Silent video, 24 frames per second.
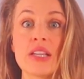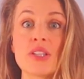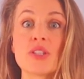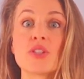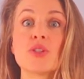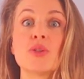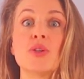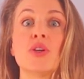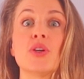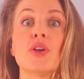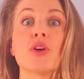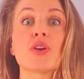
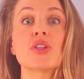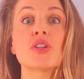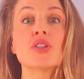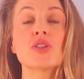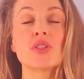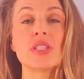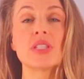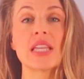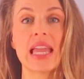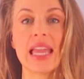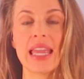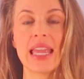So you're going to
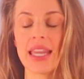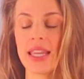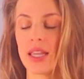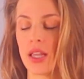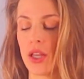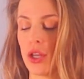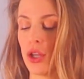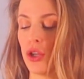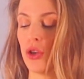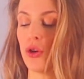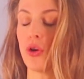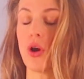take
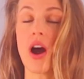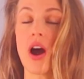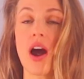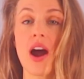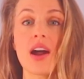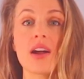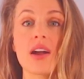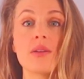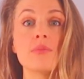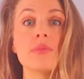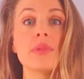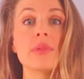your
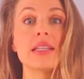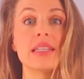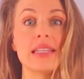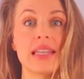arm